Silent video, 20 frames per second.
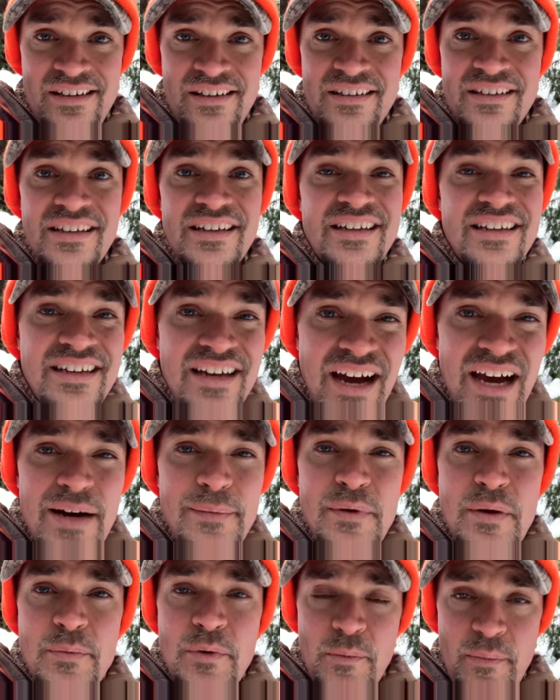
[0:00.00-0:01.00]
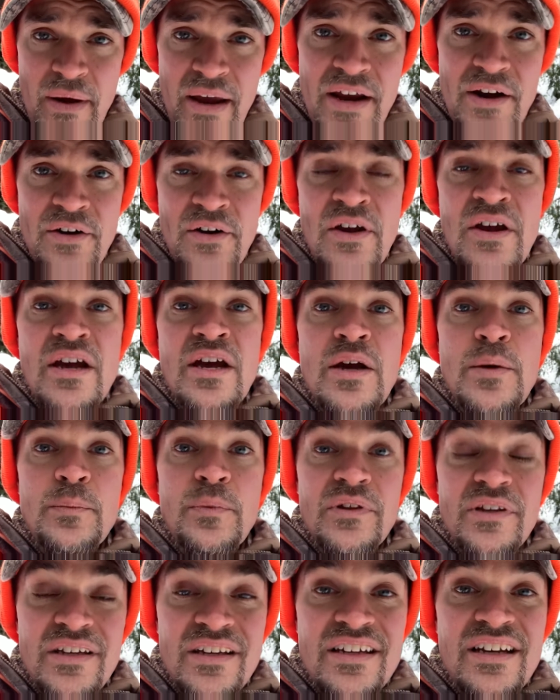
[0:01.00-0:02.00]
You got to be prepared, but
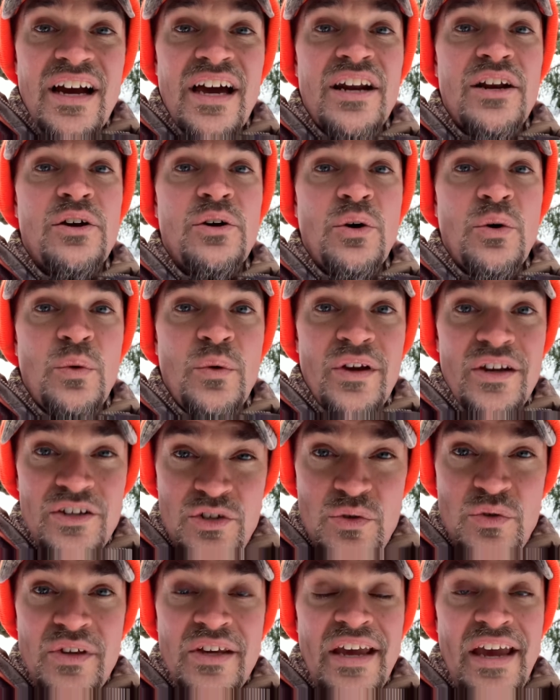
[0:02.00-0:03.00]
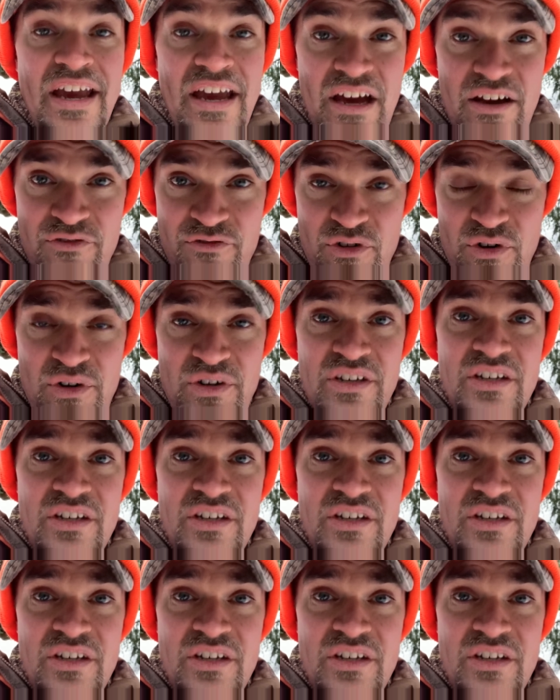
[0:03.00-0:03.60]
then you got to go and do the effort.